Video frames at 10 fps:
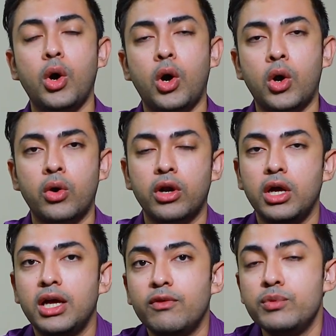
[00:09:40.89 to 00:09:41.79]
or
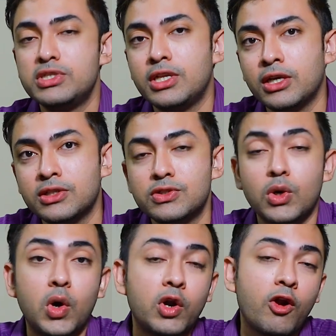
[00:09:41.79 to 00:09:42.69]
visiting us
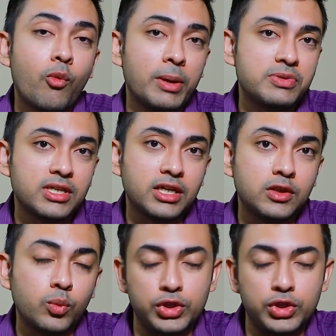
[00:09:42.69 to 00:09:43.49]
on our website,